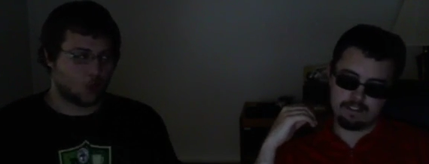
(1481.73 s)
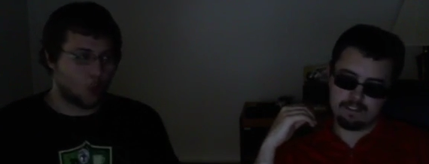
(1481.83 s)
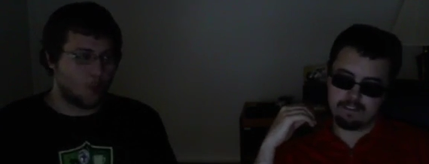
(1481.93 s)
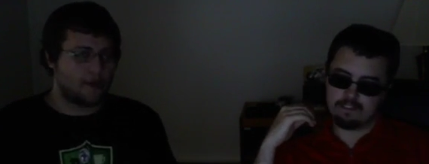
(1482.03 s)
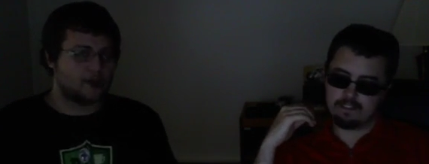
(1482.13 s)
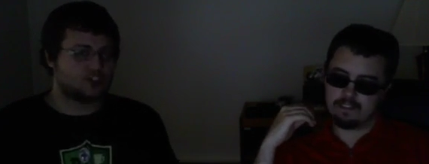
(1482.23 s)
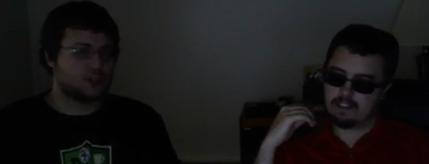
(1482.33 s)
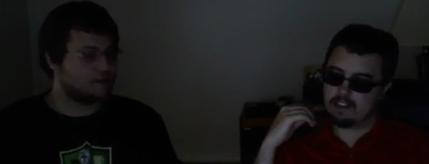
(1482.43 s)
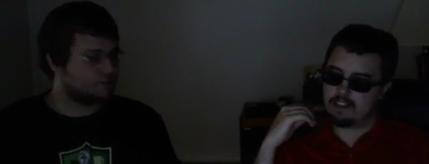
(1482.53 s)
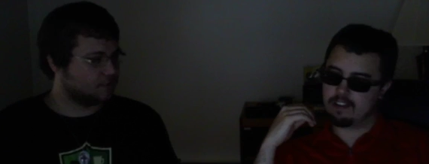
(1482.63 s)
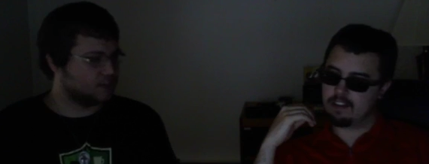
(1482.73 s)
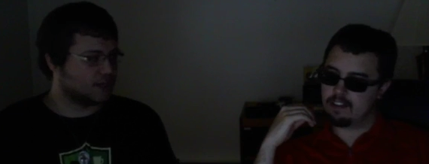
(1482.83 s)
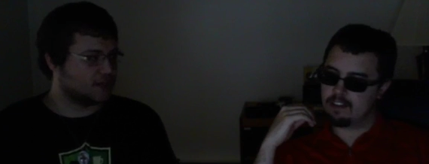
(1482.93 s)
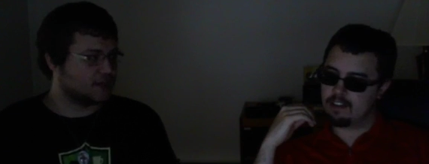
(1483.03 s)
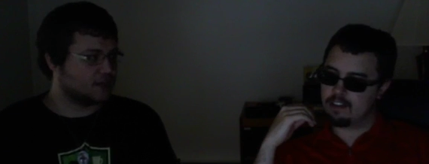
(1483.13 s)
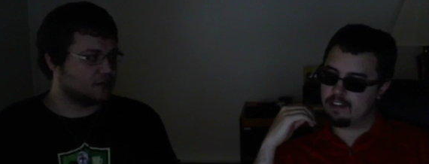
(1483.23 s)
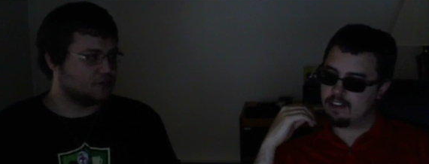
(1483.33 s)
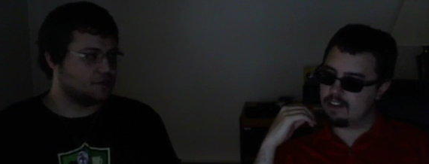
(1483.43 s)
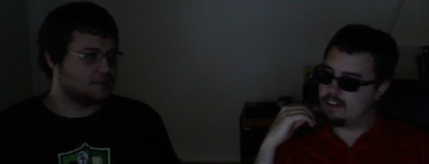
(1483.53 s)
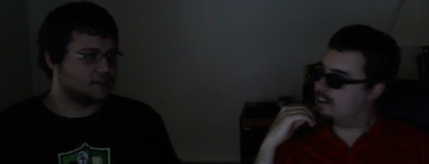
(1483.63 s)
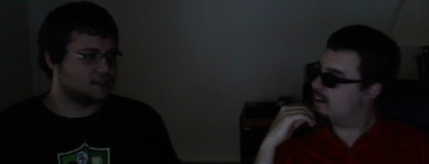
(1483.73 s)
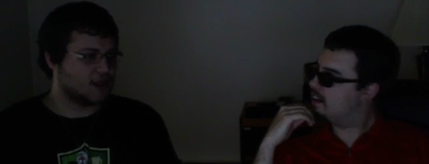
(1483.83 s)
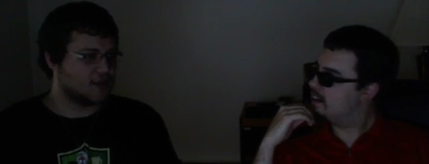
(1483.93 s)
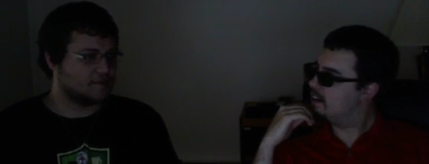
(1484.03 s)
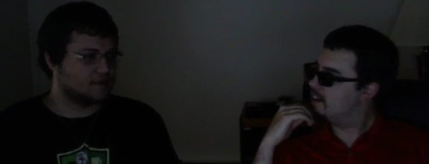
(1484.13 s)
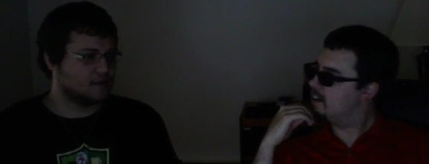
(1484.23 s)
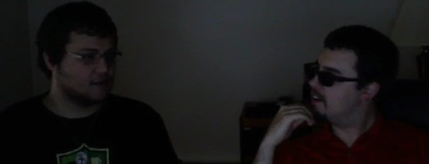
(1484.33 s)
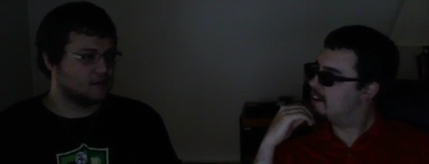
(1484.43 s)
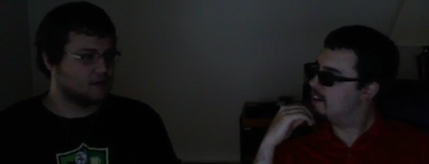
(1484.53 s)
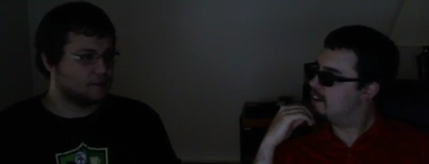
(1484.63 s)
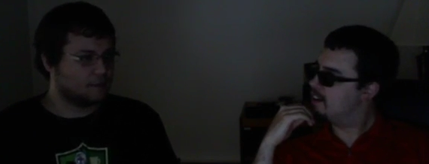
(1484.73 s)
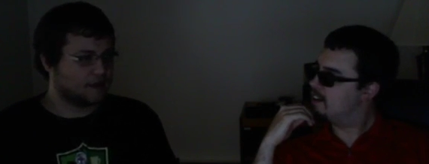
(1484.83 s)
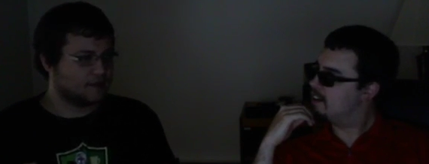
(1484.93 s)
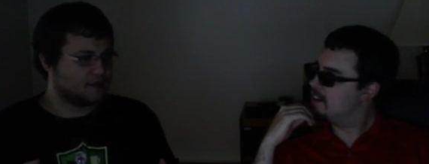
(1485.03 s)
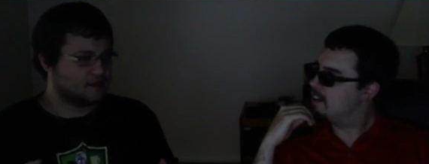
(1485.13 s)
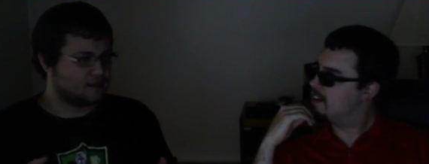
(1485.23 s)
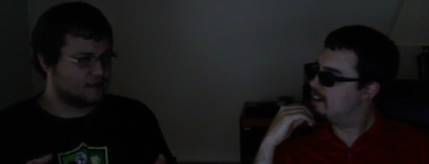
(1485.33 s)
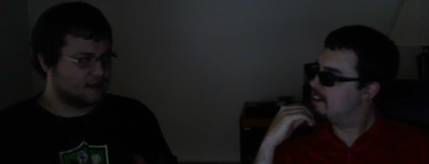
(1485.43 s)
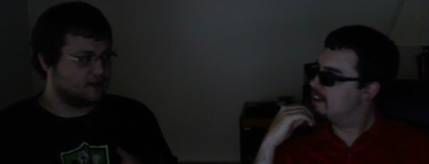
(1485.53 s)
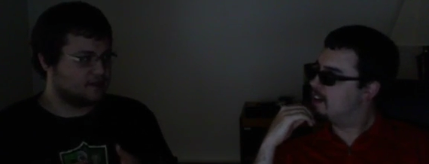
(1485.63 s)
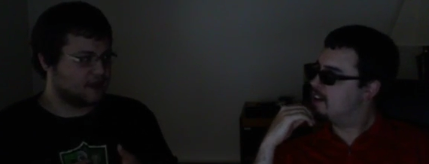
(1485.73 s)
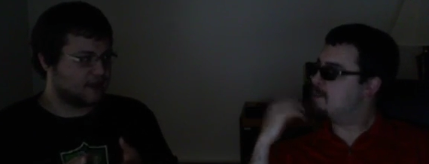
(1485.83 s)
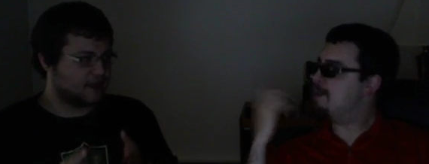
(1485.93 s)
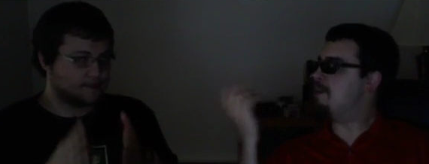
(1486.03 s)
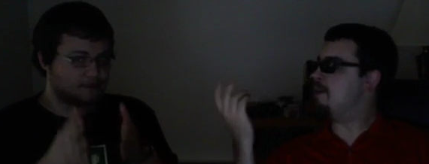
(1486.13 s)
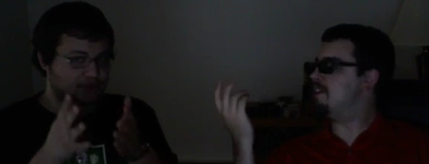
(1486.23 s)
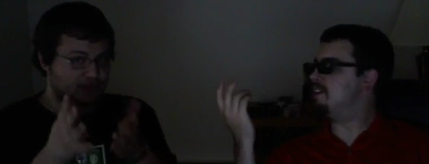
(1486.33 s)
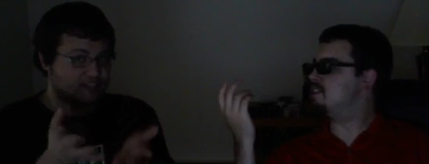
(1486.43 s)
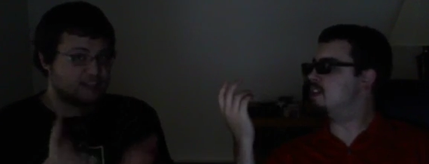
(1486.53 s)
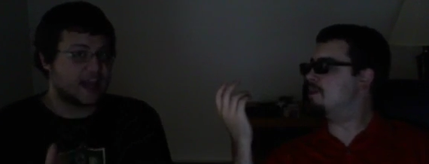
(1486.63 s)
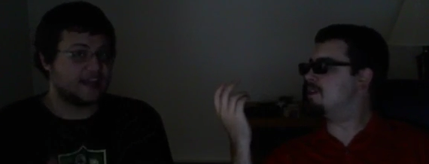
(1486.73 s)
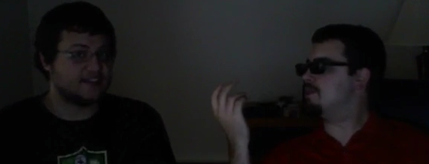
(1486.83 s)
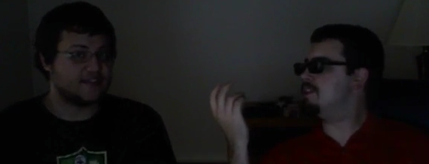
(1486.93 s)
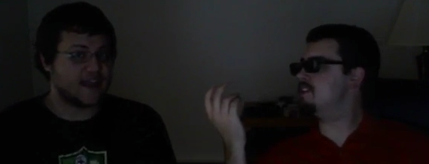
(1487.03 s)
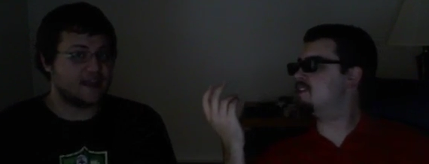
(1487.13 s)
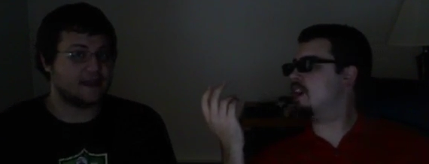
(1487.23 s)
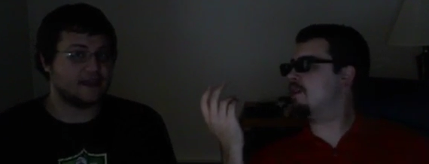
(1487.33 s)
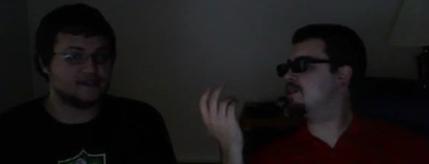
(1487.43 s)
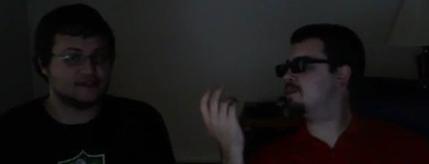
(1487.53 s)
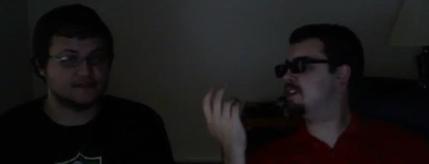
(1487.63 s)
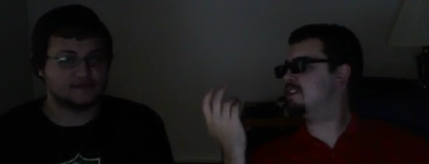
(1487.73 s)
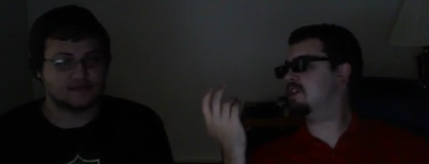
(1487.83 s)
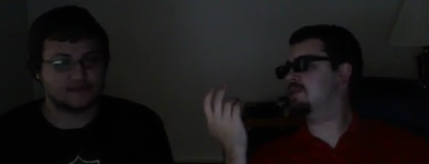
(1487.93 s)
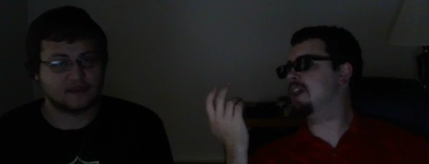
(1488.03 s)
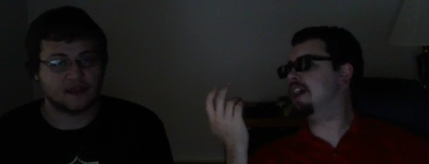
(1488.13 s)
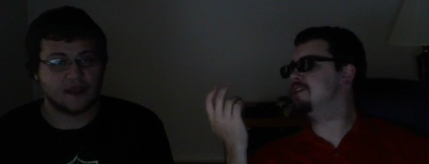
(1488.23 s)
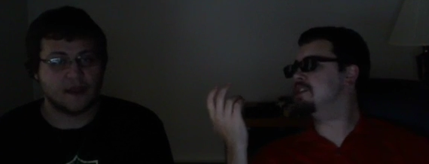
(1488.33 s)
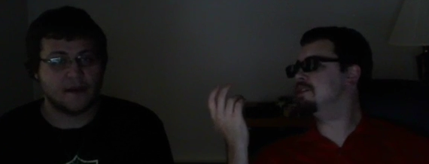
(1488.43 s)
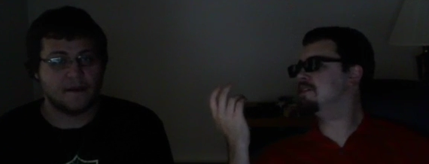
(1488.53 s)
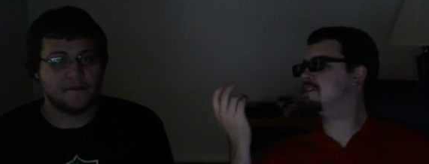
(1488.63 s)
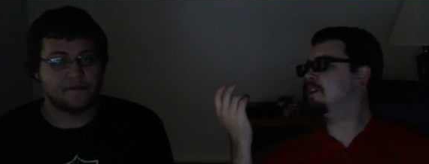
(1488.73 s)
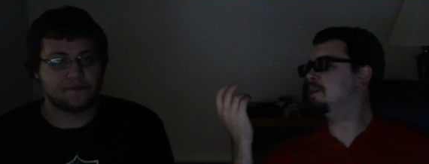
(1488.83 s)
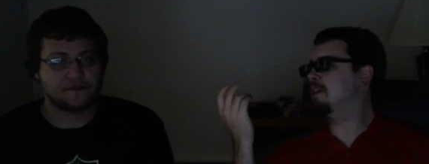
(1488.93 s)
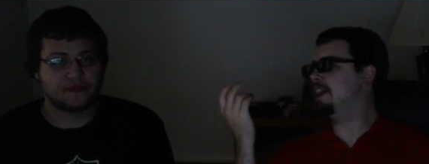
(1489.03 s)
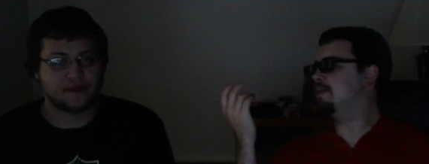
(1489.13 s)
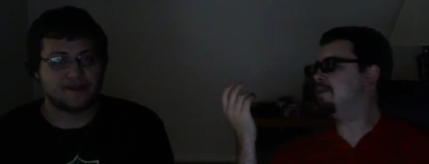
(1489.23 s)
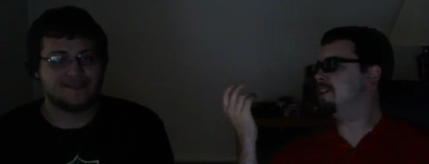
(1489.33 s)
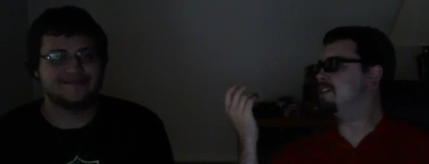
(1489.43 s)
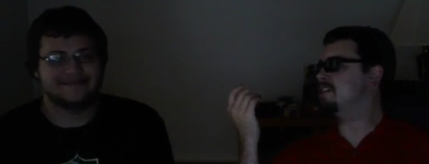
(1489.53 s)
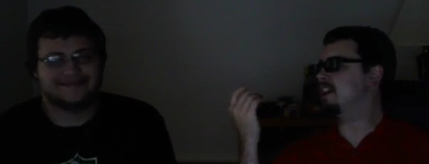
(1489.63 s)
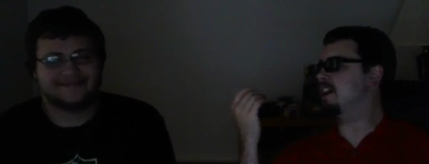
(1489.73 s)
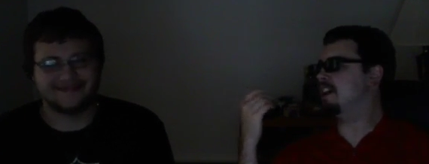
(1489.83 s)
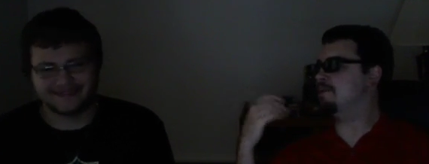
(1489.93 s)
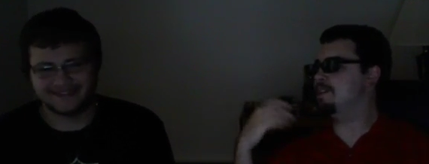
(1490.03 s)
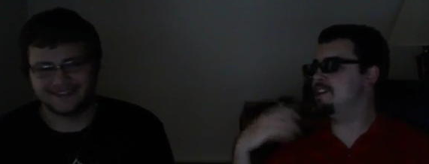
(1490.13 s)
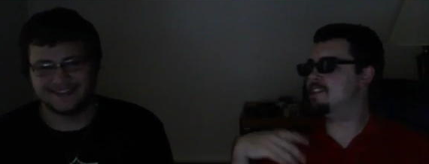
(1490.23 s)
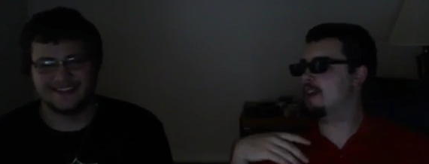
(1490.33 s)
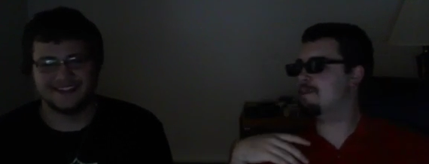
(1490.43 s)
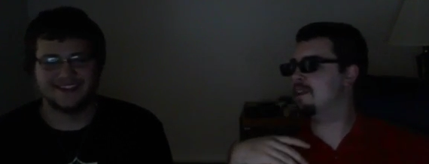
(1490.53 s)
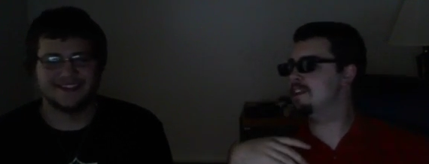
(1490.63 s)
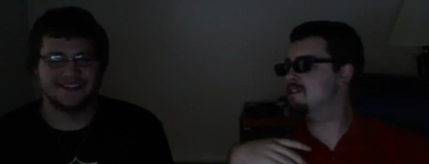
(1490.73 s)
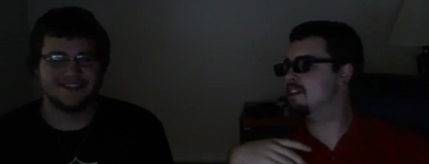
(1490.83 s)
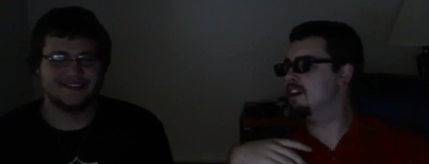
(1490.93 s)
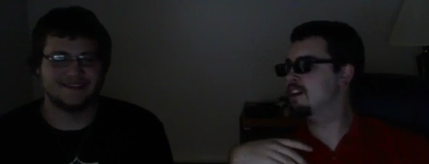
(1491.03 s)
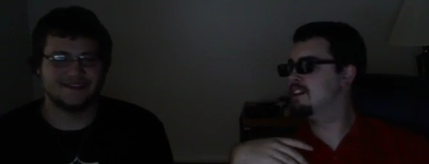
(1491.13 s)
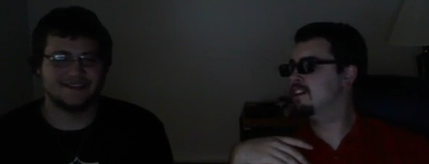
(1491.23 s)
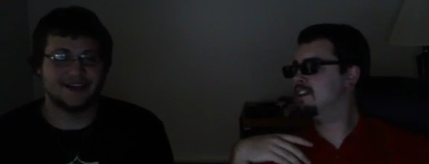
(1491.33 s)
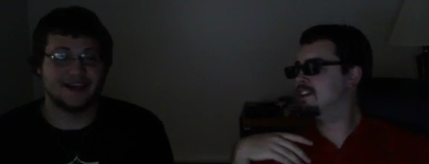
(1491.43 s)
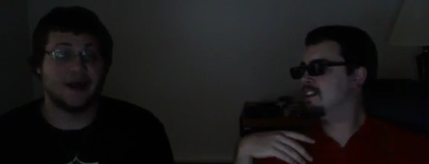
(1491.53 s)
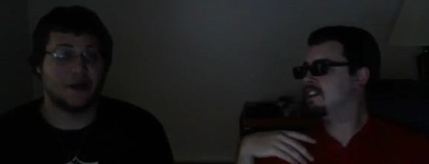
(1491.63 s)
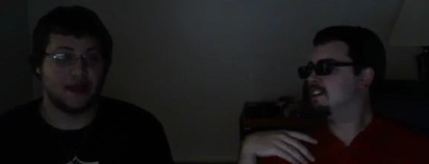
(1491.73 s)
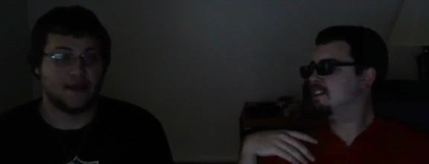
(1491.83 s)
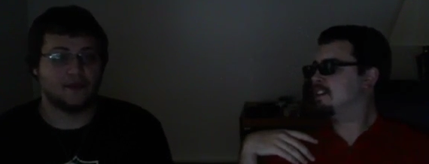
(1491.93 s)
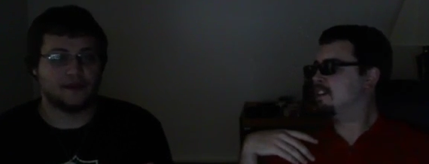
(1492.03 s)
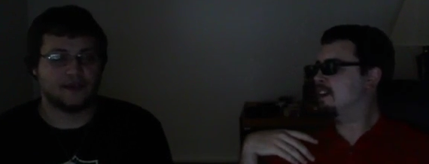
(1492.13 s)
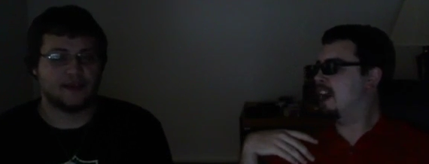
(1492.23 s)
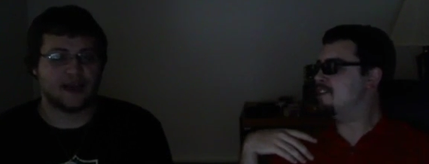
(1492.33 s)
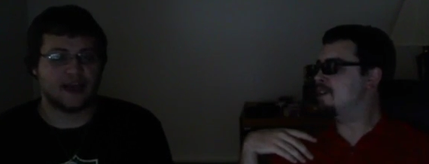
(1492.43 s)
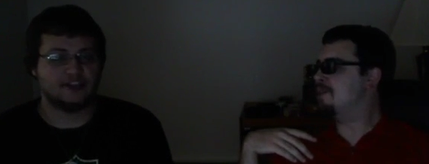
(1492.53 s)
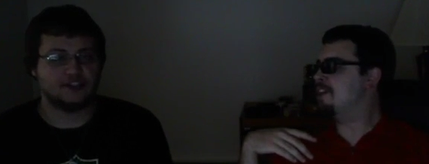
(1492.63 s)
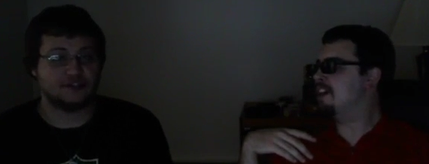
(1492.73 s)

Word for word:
Speaker 1: much coverage on like YouTube and stuff but the like to be fair, we did start, we did start
Speaker 2: with we did start with Kaijo, so like we did start we did start pretty strong. Oh yeah, well I Kaijo's think,